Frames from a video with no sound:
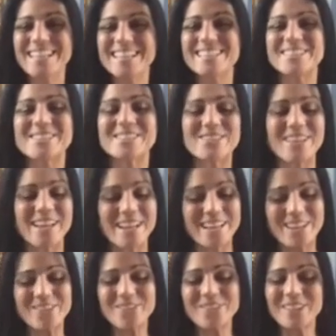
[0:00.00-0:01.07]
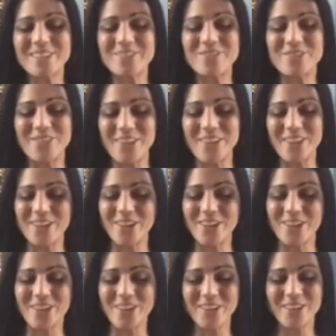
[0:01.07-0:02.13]
just so that I can really
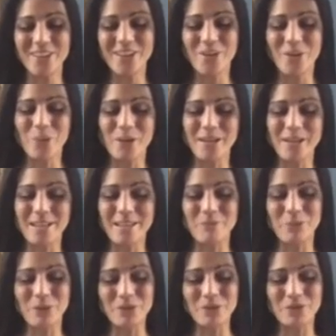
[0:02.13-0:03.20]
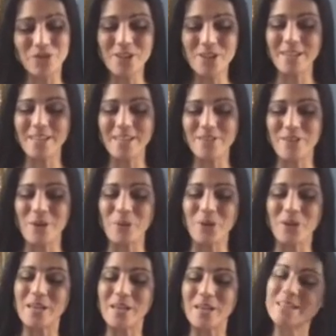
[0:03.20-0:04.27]
feel what it would feel like if I
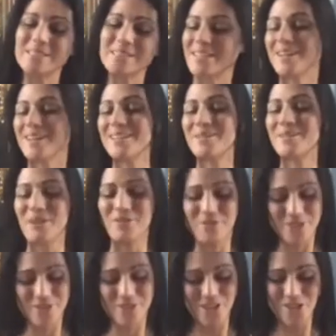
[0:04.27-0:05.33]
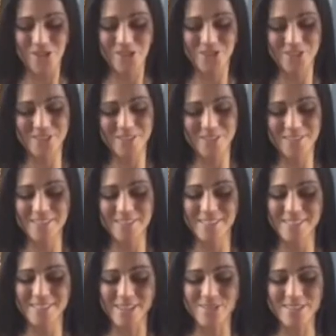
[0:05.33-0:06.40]
were inside my fingers. It
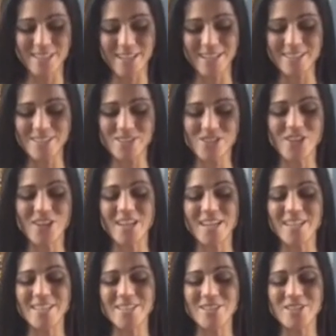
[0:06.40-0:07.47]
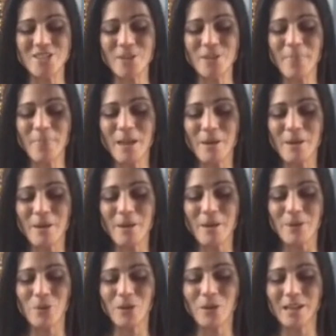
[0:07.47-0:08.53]
sounds kind of strange, but
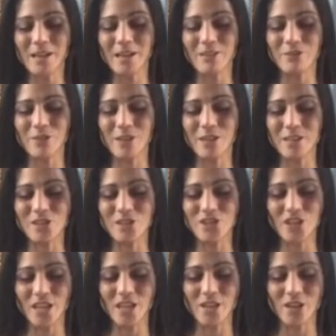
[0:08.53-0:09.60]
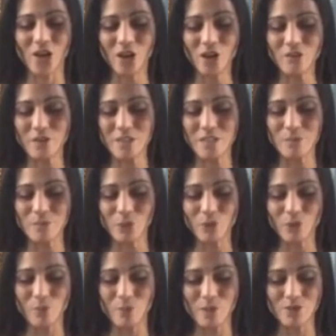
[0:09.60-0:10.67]
you want to kind of initiate all of these
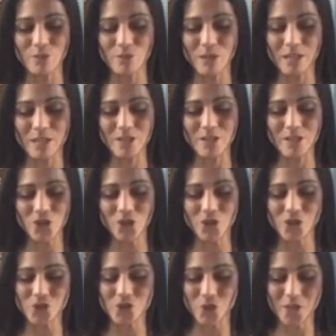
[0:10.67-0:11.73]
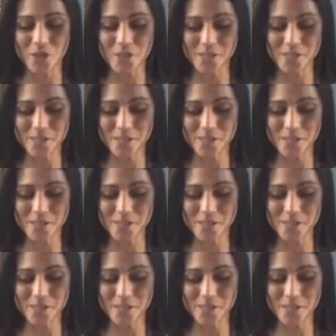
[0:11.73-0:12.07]
movements from an internal source.